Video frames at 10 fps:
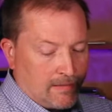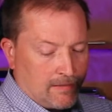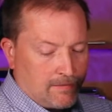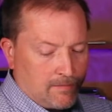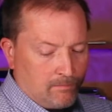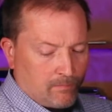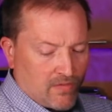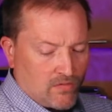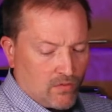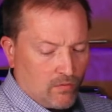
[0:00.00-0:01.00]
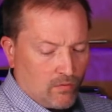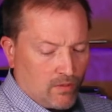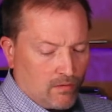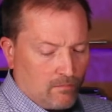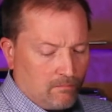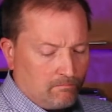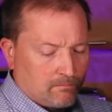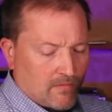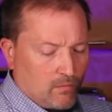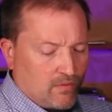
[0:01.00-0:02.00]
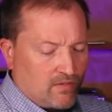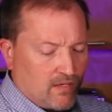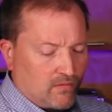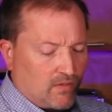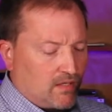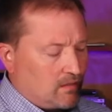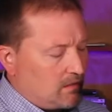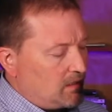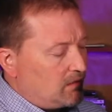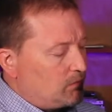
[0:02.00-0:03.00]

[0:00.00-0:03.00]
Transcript: So with that said,